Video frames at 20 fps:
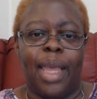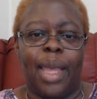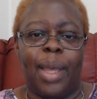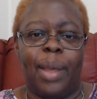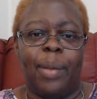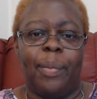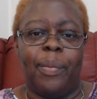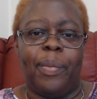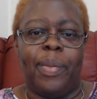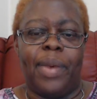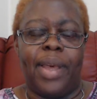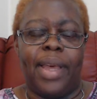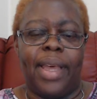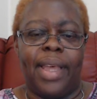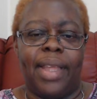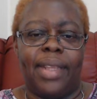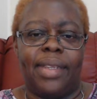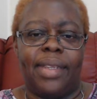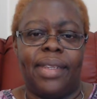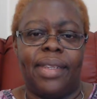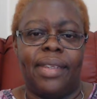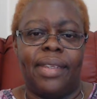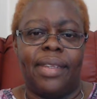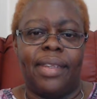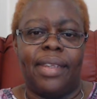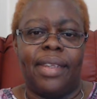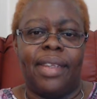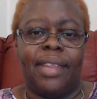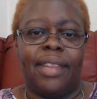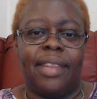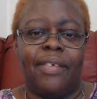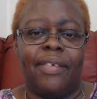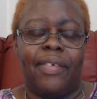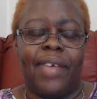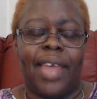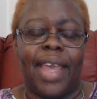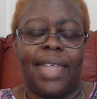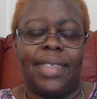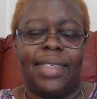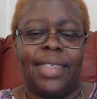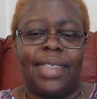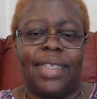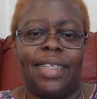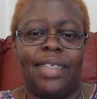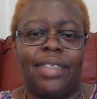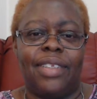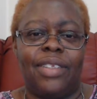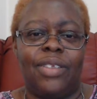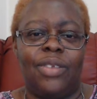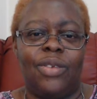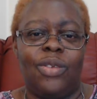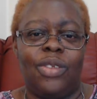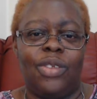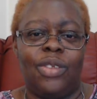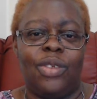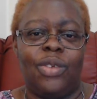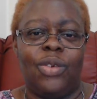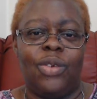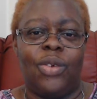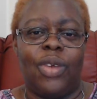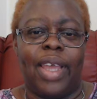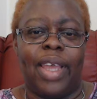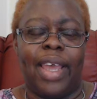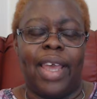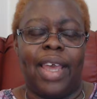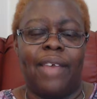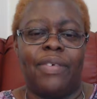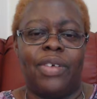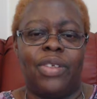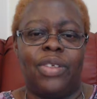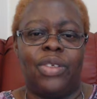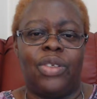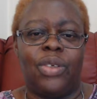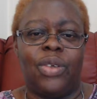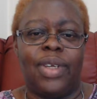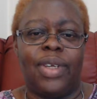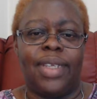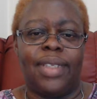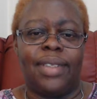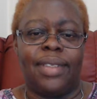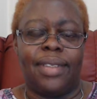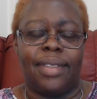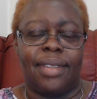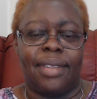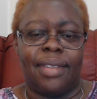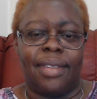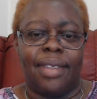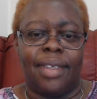But the fact is, you do have a choice